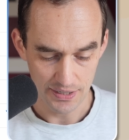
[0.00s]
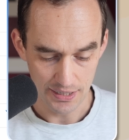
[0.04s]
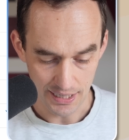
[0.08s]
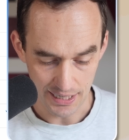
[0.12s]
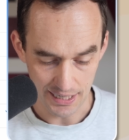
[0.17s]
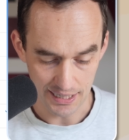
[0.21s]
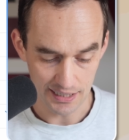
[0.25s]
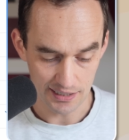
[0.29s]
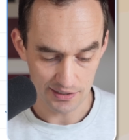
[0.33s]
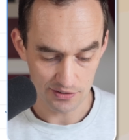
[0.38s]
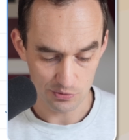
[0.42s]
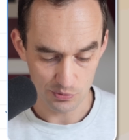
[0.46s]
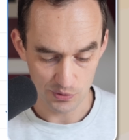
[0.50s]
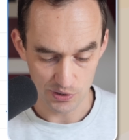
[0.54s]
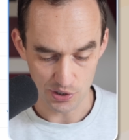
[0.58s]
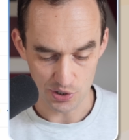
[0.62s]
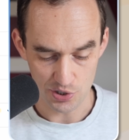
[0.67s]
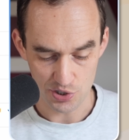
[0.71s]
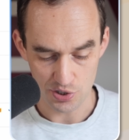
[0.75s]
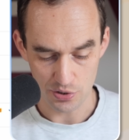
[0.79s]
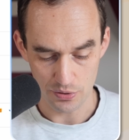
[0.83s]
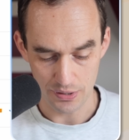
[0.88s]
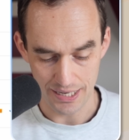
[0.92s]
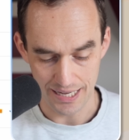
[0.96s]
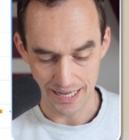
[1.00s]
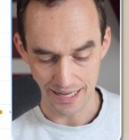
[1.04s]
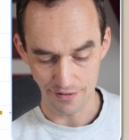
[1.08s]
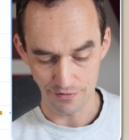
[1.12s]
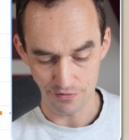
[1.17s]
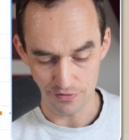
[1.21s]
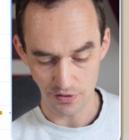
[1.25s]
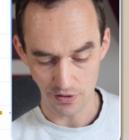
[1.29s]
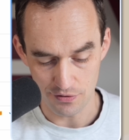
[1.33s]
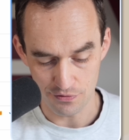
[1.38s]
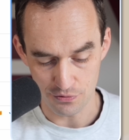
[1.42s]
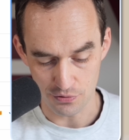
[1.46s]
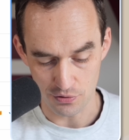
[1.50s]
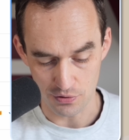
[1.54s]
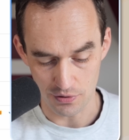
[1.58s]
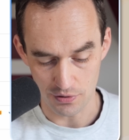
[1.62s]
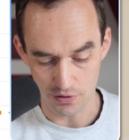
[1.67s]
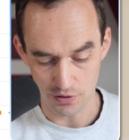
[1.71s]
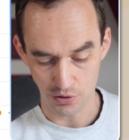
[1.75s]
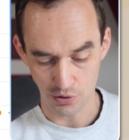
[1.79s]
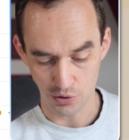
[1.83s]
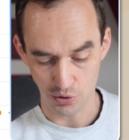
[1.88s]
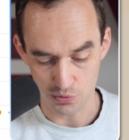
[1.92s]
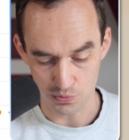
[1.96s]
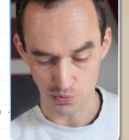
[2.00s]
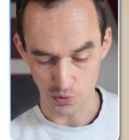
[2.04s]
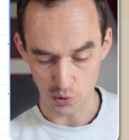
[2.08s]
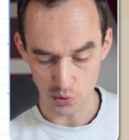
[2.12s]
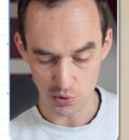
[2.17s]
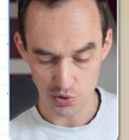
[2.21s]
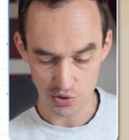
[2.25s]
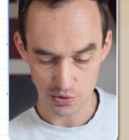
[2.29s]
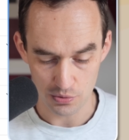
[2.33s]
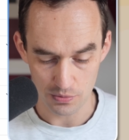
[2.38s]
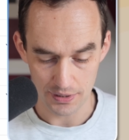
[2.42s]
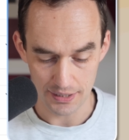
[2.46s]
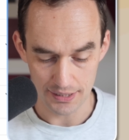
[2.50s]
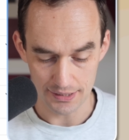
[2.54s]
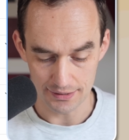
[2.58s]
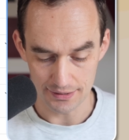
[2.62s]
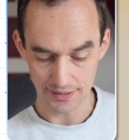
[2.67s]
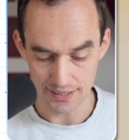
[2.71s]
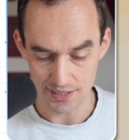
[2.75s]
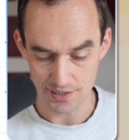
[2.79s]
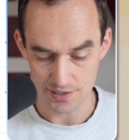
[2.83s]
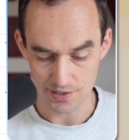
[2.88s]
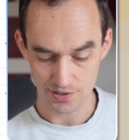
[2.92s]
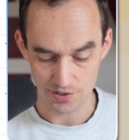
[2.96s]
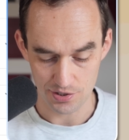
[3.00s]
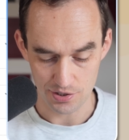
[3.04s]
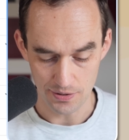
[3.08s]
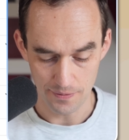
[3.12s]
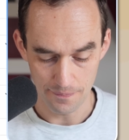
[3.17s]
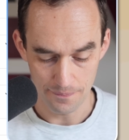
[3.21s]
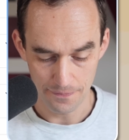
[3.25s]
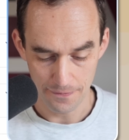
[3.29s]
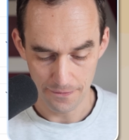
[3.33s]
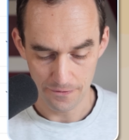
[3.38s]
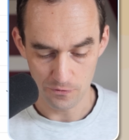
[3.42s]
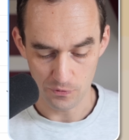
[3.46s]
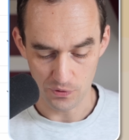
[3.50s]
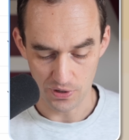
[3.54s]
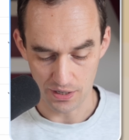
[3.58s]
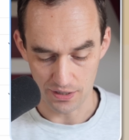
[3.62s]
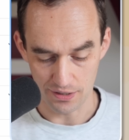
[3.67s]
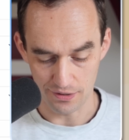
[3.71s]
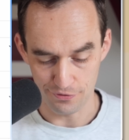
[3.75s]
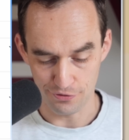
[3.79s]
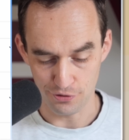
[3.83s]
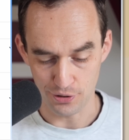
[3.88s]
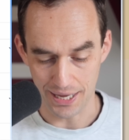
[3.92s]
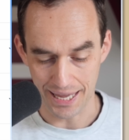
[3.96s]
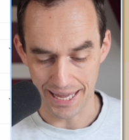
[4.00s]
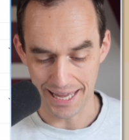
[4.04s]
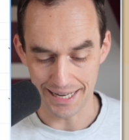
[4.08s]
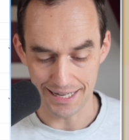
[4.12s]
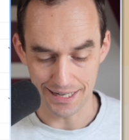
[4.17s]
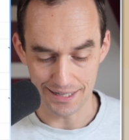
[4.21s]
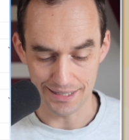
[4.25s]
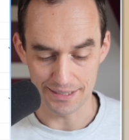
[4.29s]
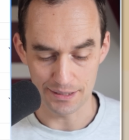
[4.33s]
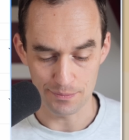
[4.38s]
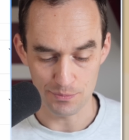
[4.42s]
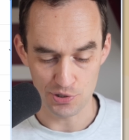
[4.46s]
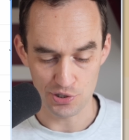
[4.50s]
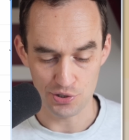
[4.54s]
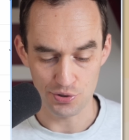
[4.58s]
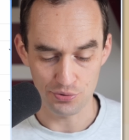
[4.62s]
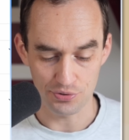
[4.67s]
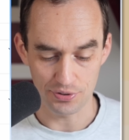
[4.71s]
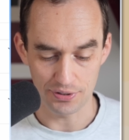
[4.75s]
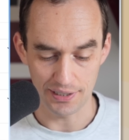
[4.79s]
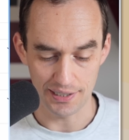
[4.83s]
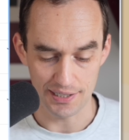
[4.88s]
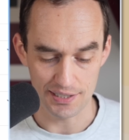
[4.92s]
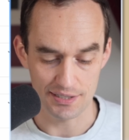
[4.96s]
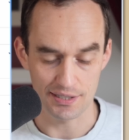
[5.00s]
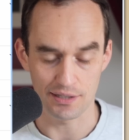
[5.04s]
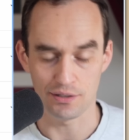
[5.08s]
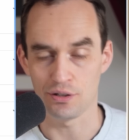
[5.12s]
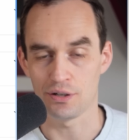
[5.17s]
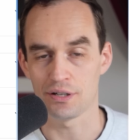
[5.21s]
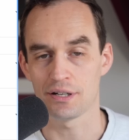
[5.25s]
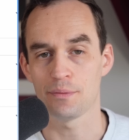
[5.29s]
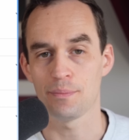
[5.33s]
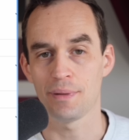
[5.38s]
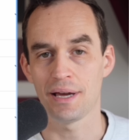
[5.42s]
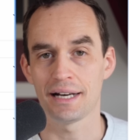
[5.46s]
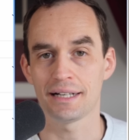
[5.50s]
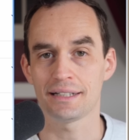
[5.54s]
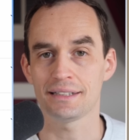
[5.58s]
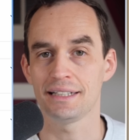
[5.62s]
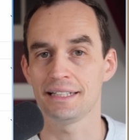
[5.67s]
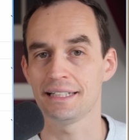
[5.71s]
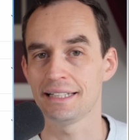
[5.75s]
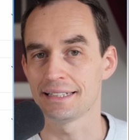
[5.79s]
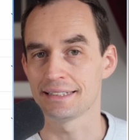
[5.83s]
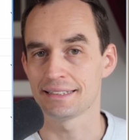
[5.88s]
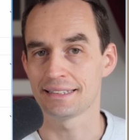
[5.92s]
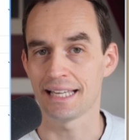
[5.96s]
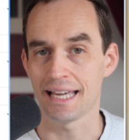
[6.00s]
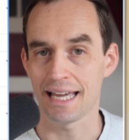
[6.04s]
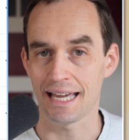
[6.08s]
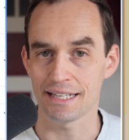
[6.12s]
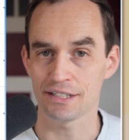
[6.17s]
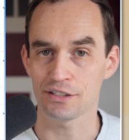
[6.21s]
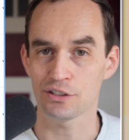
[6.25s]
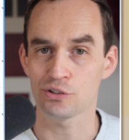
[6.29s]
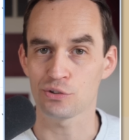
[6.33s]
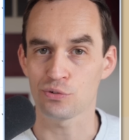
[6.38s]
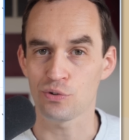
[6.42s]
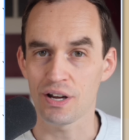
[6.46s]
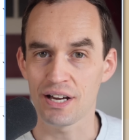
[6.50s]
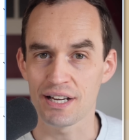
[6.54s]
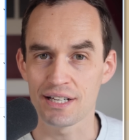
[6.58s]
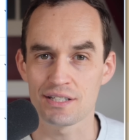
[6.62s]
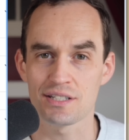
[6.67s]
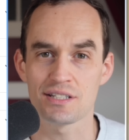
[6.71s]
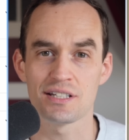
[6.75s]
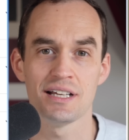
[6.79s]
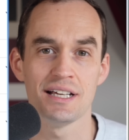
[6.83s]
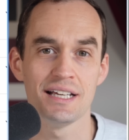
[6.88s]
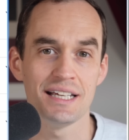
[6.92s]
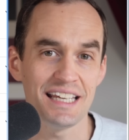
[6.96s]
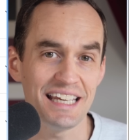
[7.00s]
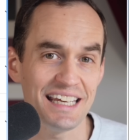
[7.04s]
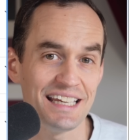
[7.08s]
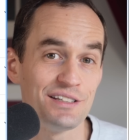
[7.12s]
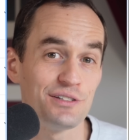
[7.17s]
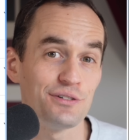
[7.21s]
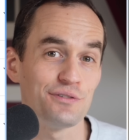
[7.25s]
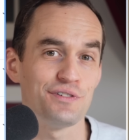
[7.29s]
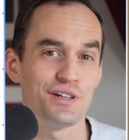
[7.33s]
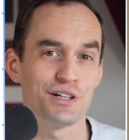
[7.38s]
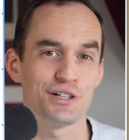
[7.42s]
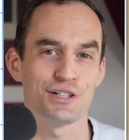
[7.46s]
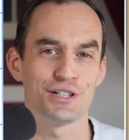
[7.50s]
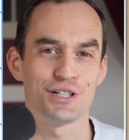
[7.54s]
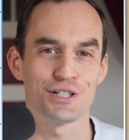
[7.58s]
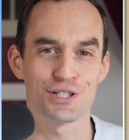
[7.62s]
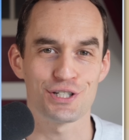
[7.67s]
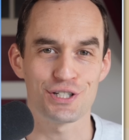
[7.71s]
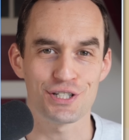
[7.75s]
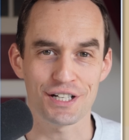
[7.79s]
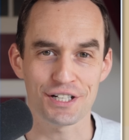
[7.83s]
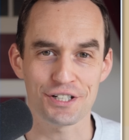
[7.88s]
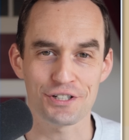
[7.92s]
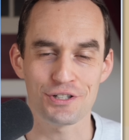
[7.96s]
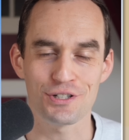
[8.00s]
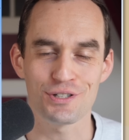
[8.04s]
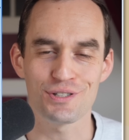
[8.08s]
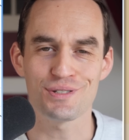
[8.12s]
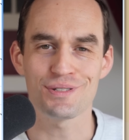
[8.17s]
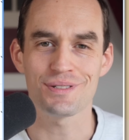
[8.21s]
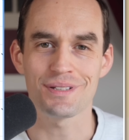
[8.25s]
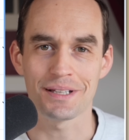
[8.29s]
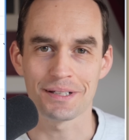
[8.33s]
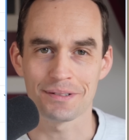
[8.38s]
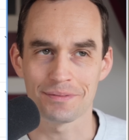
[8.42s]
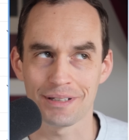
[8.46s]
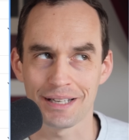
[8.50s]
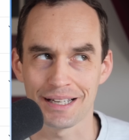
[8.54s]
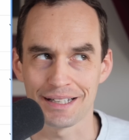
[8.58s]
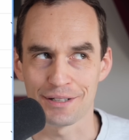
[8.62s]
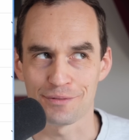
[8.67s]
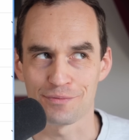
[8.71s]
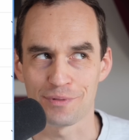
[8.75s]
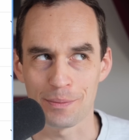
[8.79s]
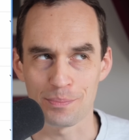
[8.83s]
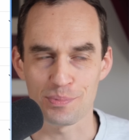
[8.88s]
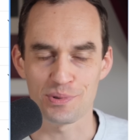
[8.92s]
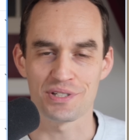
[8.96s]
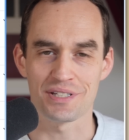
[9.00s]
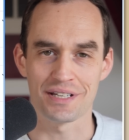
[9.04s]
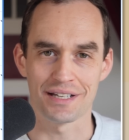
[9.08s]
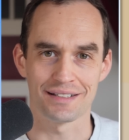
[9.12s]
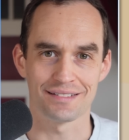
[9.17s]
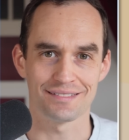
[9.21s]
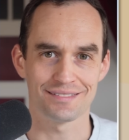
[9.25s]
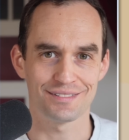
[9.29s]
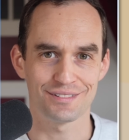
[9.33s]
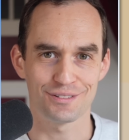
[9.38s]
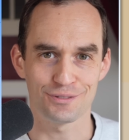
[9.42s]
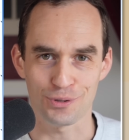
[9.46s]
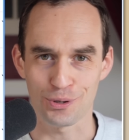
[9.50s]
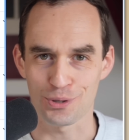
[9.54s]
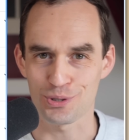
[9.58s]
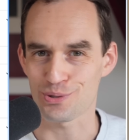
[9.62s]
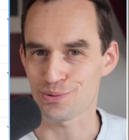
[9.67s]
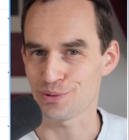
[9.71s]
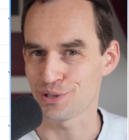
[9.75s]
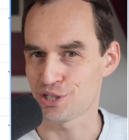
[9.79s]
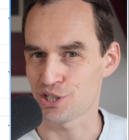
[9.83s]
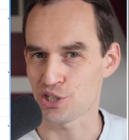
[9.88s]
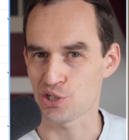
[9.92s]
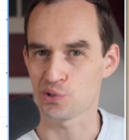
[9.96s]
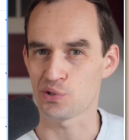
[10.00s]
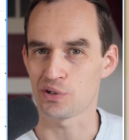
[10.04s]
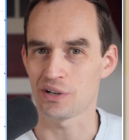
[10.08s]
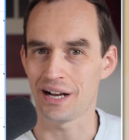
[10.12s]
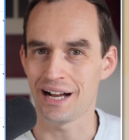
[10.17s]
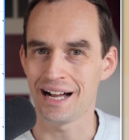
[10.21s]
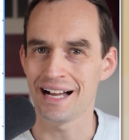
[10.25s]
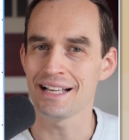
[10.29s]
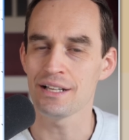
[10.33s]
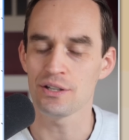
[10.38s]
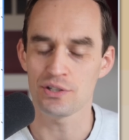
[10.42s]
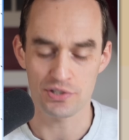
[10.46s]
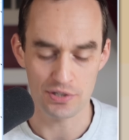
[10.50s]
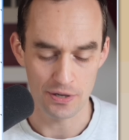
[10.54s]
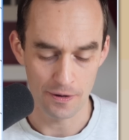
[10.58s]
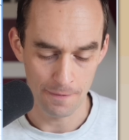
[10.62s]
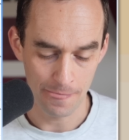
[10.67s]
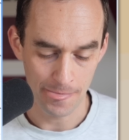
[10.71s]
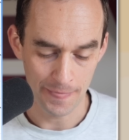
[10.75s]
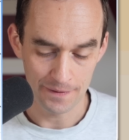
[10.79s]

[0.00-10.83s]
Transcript: And we also have for grocery lists, where if you add items to the list, they'll automatically get categorized into various sections that kind of represent grocery store aisles.